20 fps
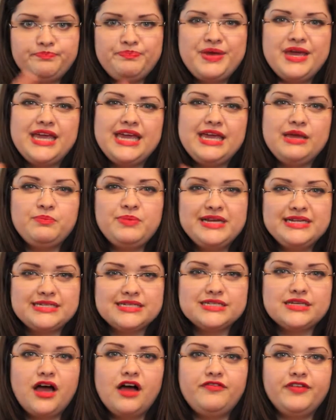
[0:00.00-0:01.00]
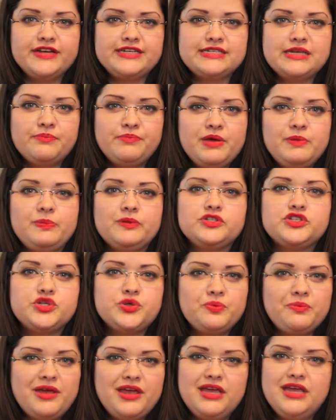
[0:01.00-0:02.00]
picking pieces off like some people
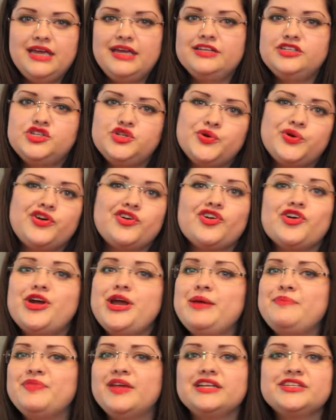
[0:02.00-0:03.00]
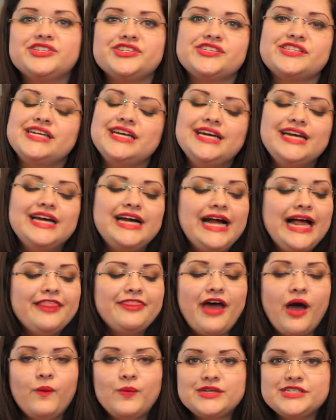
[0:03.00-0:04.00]
do, making it into a cream.
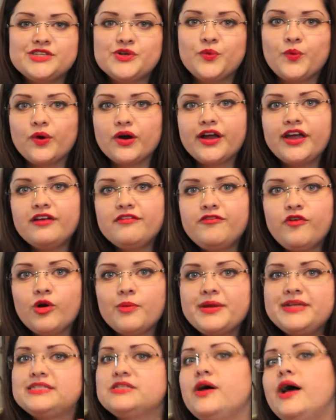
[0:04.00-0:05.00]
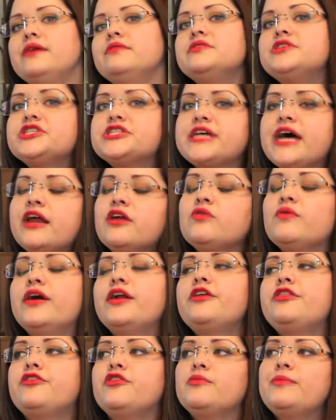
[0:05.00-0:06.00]
That wasn't working for me, so I would just kind of
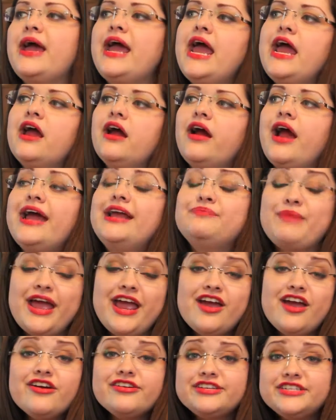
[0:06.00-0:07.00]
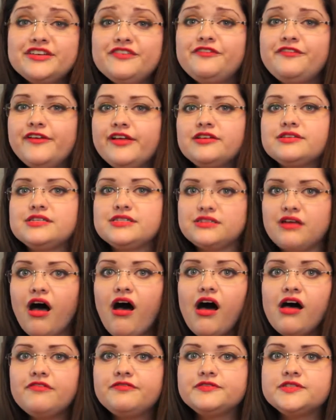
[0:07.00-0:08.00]
run it through my hair, and my hair did feel
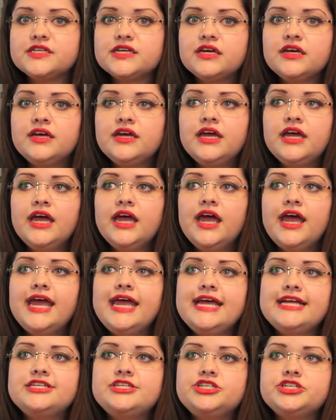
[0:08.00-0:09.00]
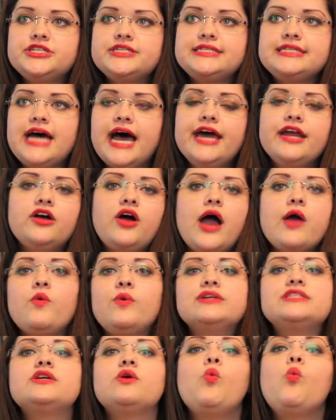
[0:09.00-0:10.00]
soft. It just, I
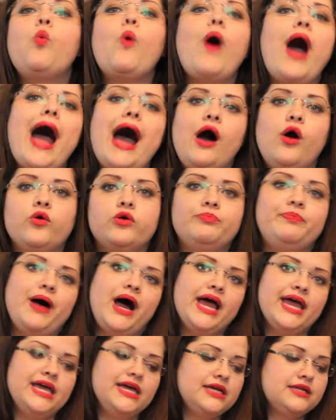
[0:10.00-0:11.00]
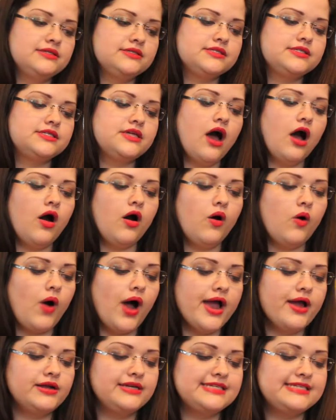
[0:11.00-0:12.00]
wasn't wowed by it. So
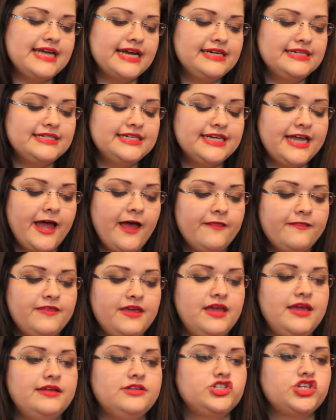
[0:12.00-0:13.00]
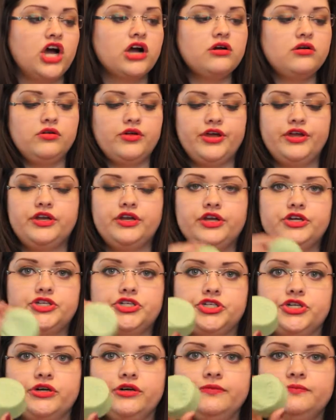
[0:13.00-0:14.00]
I decided to get the Jungle
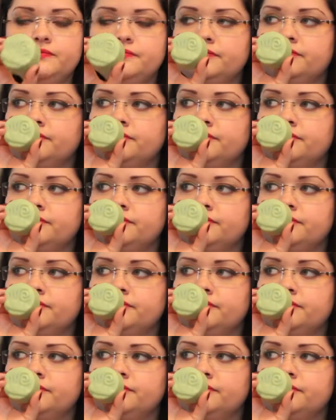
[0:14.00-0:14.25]
conditioner.